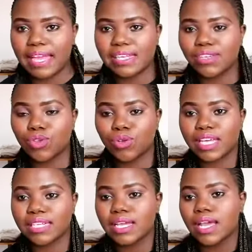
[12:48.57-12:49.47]
and he thought
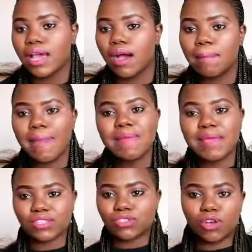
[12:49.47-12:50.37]
that
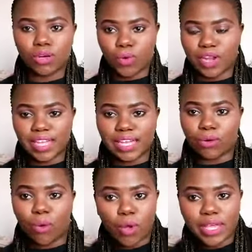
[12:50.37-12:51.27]
maybe it's not working at all.